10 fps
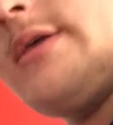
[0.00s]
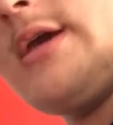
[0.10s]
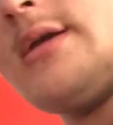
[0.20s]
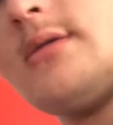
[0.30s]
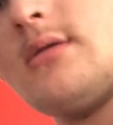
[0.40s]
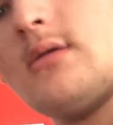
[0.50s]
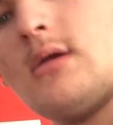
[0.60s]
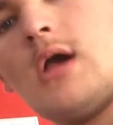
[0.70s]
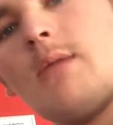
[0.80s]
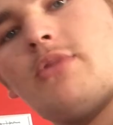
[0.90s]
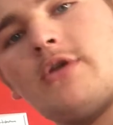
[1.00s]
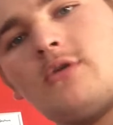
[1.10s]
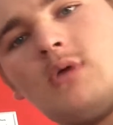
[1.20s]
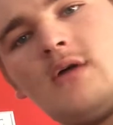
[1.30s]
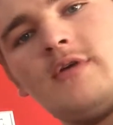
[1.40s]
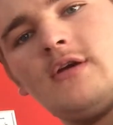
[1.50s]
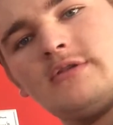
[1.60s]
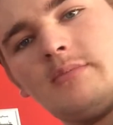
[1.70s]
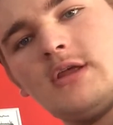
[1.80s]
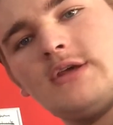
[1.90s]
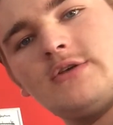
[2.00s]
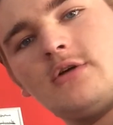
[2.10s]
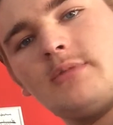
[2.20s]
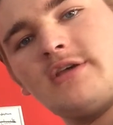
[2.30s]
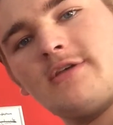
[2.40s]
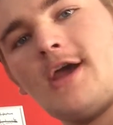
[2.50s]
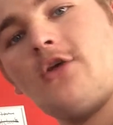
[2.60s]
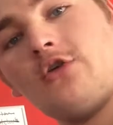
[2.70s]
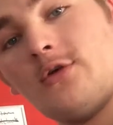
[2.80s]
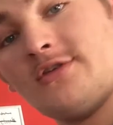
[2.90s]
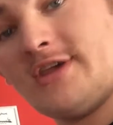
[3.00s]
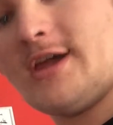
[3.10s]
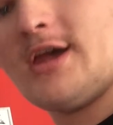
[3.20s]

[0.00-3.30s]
thing, I put 12 here as a placeholder because I don't know